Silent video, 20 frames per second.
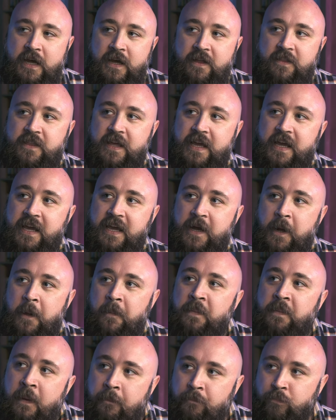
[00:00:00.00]
The
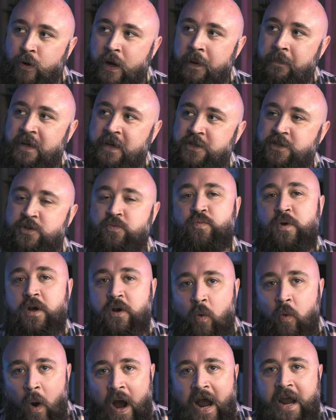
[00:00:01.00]
premise
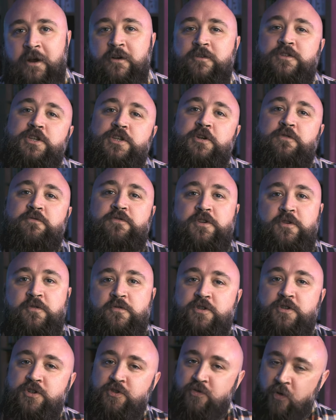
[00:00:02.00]
requires you to
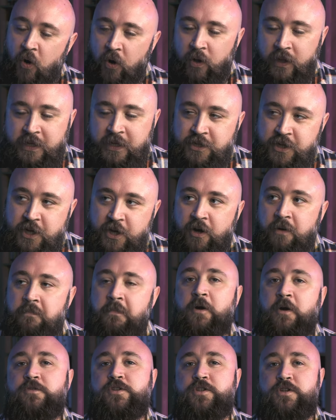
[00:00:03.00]
stroll into your
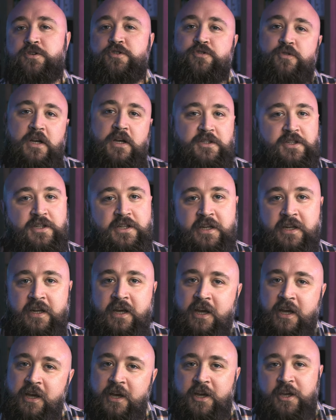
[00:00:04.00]
most trusted
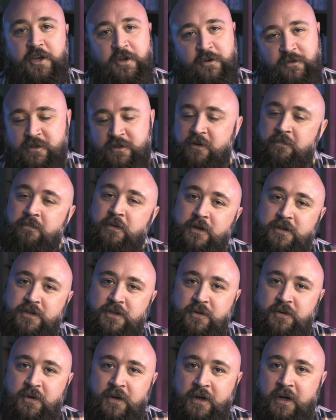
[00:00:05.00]
used
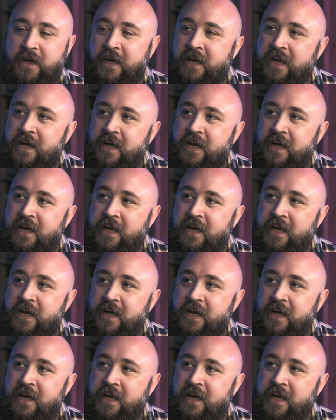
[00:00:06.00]
bookstore,